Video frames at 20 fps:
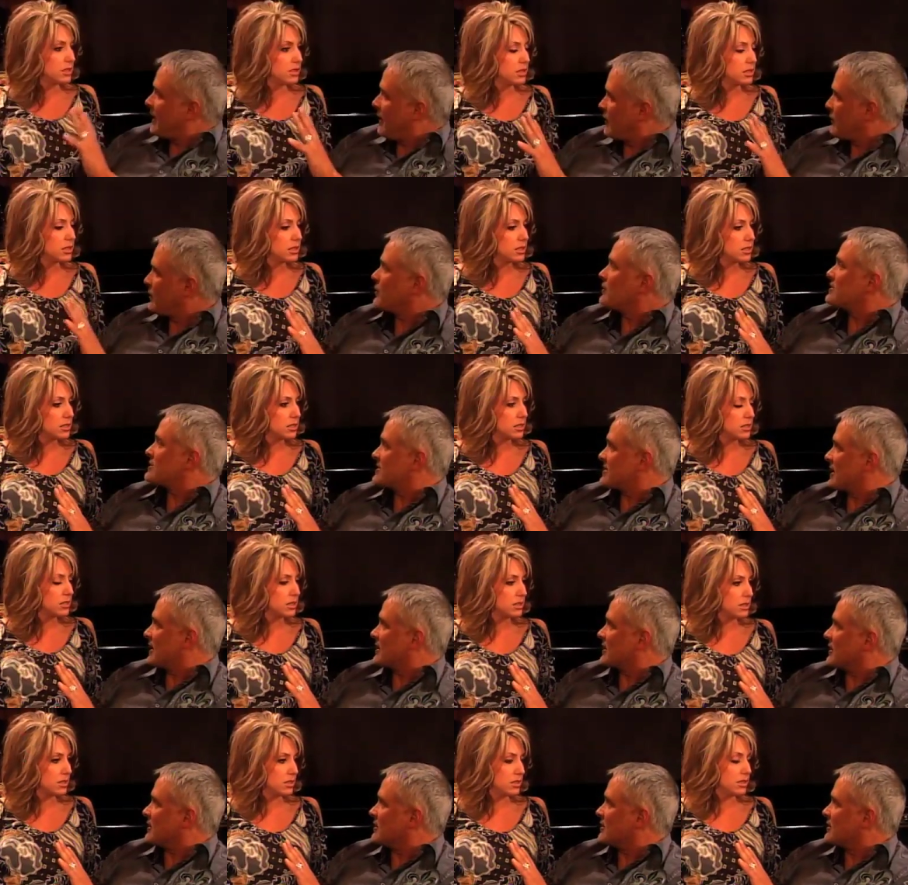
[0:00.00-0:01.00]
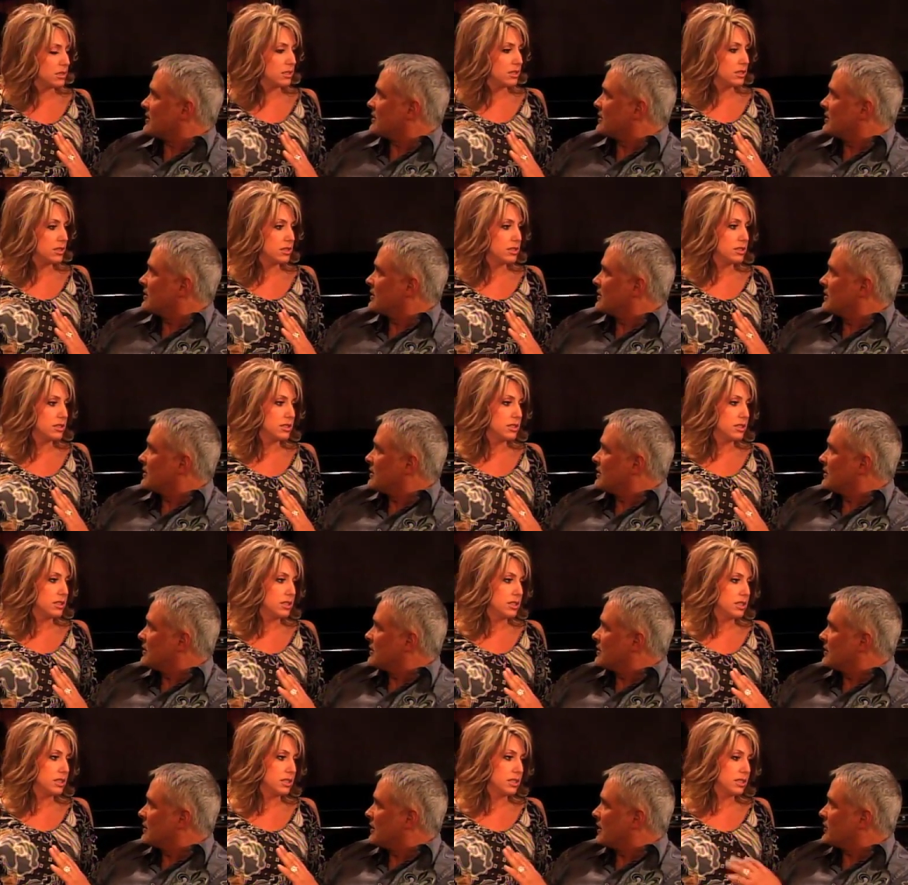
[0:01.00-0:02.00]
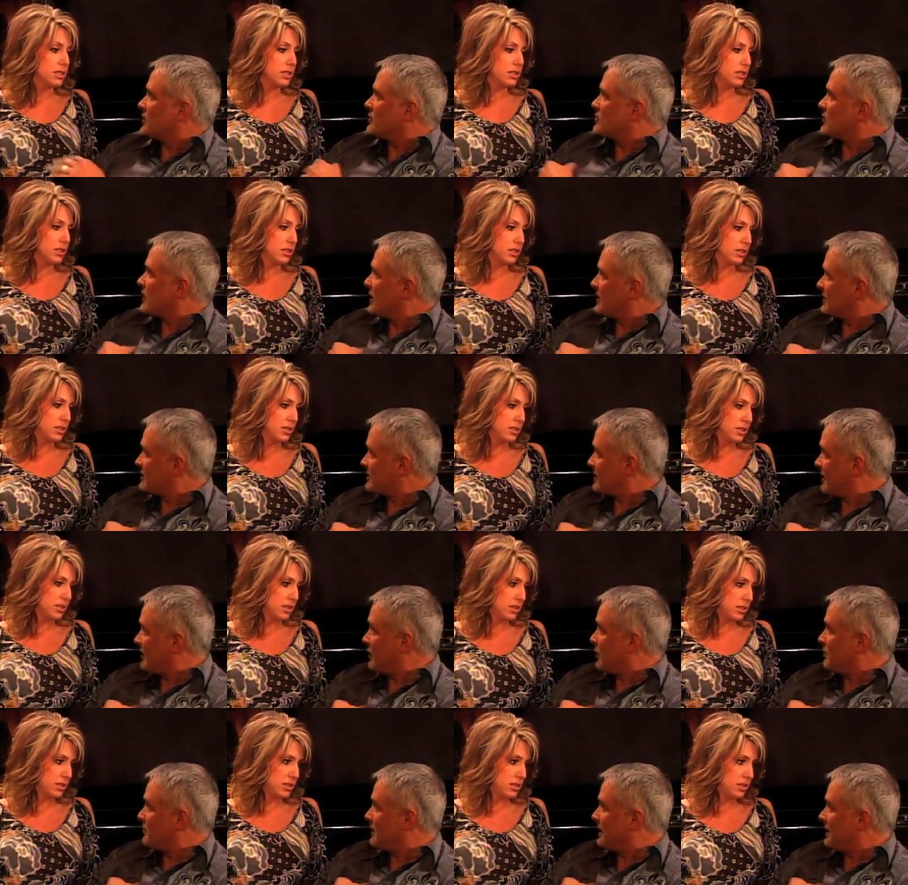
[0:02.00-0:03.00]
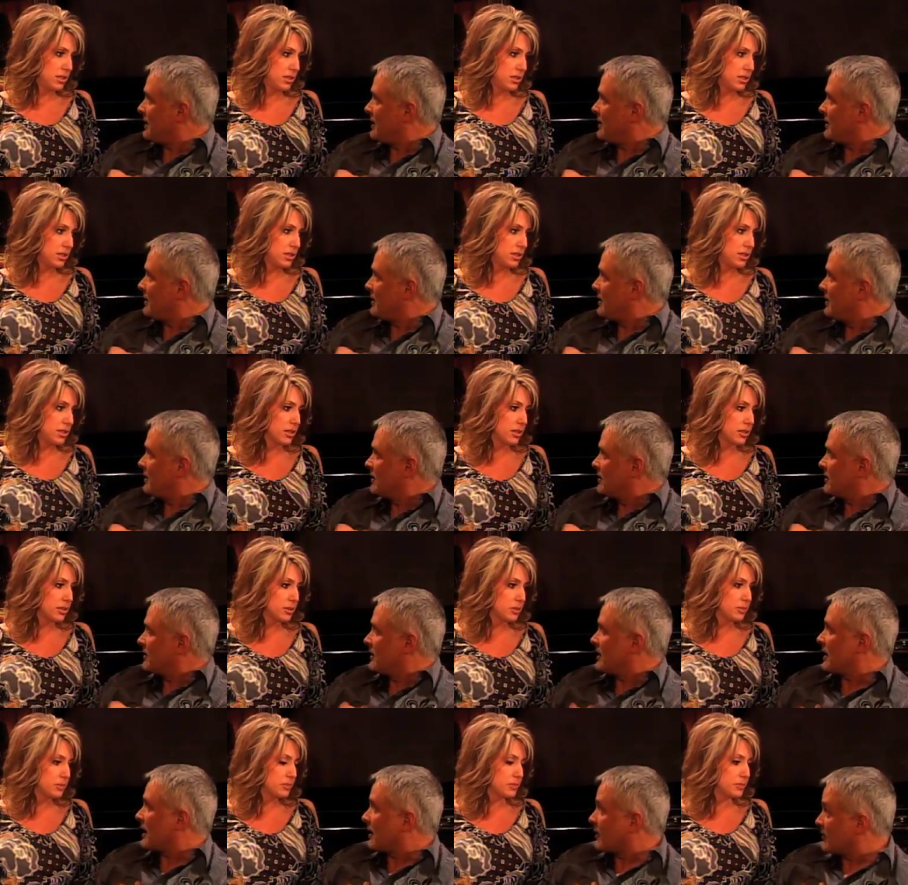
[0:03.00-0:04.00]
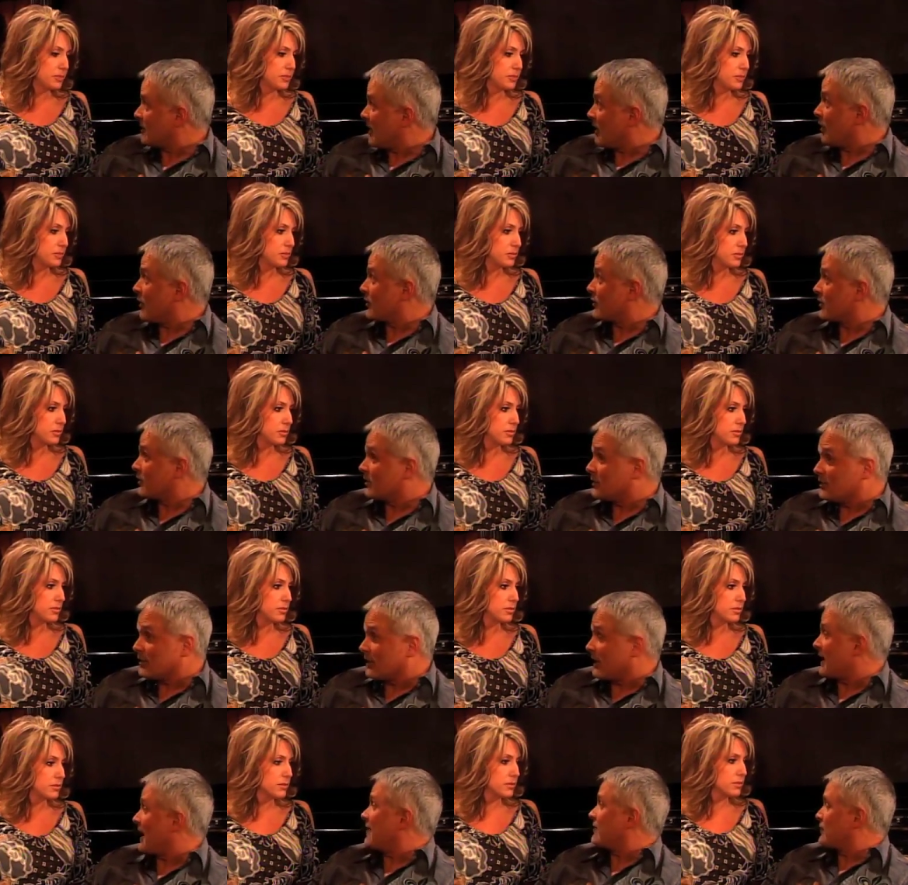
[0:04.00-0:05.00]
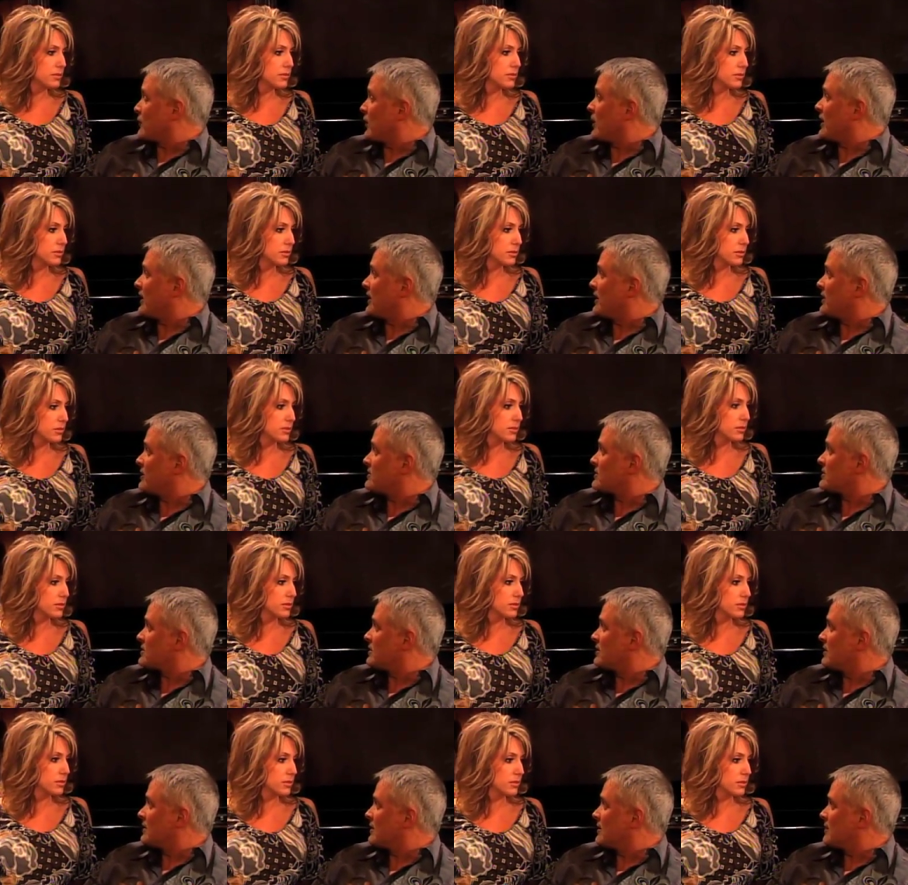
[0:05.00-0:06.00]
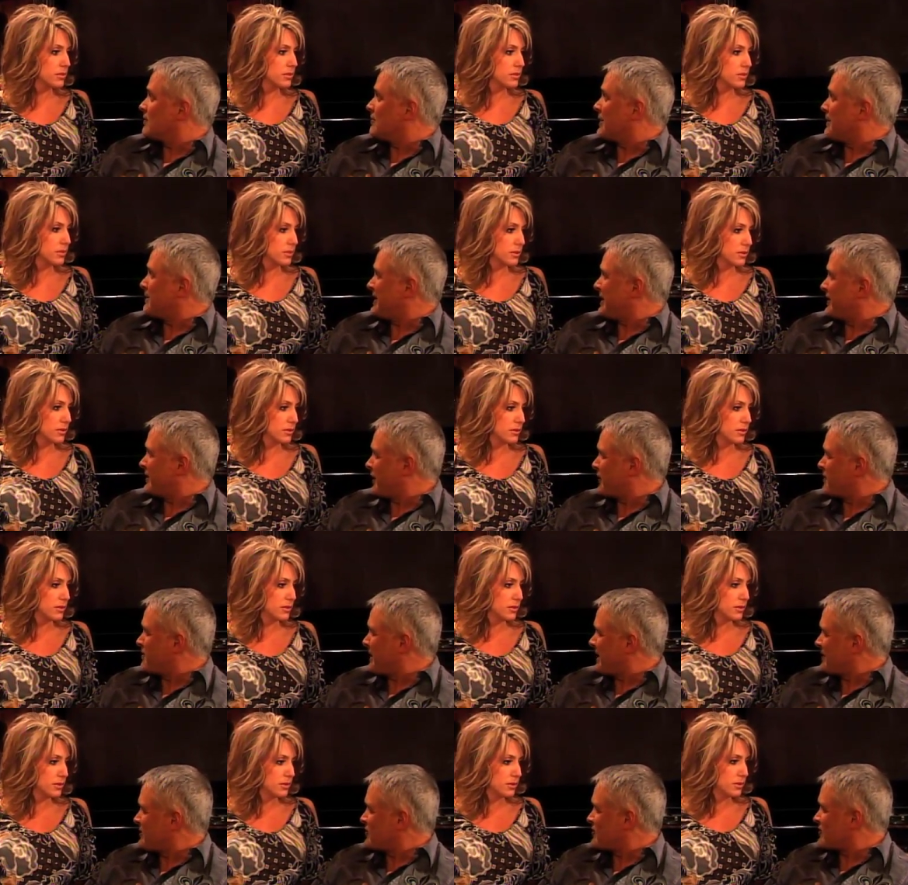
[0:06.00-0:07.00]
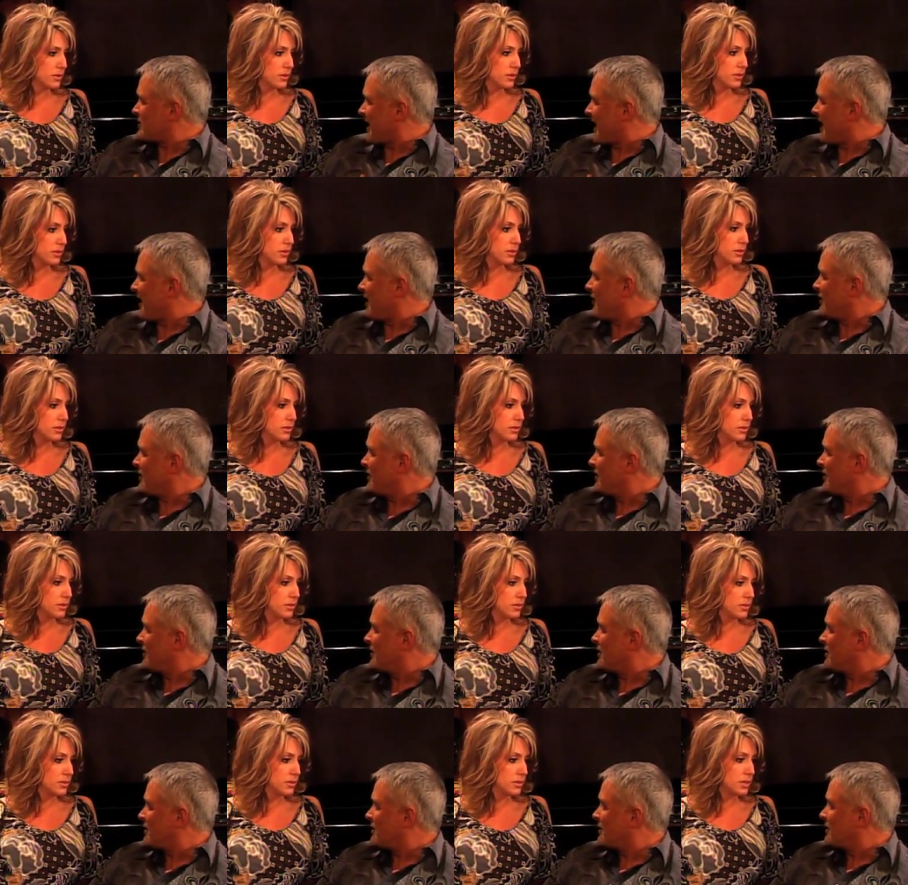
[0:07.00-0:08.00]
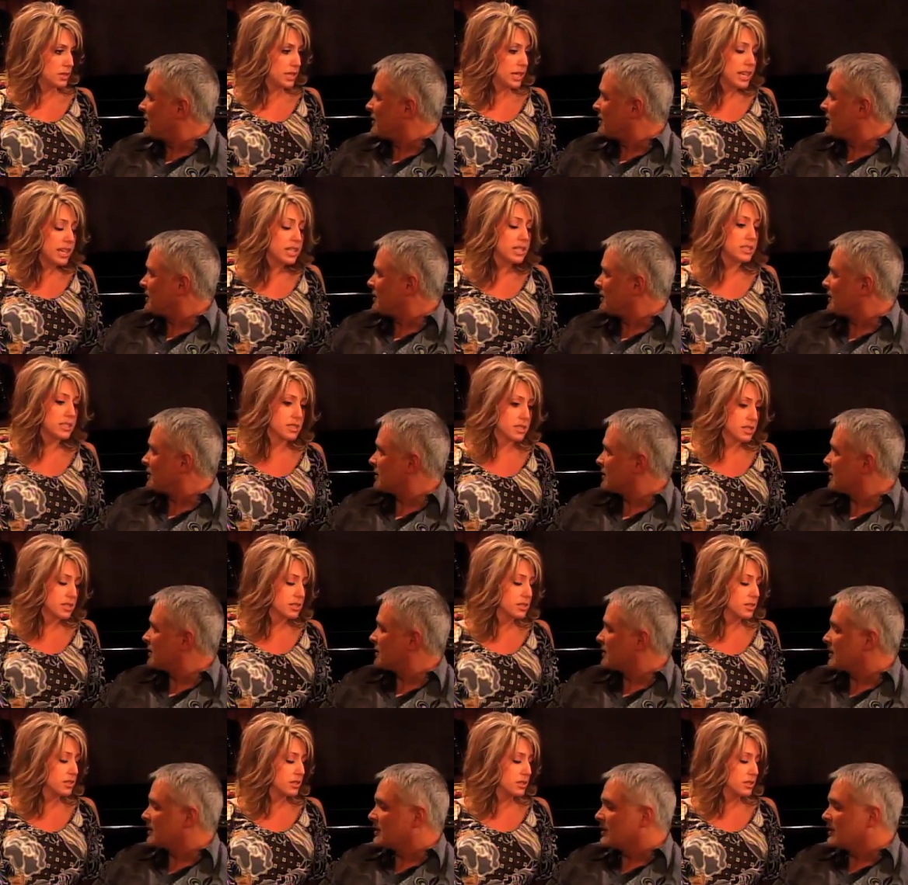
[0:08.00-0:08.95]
Speaker 1: hold on a second. Are you trying to tell me that our daughter that I've raised may be another man's child? Yes.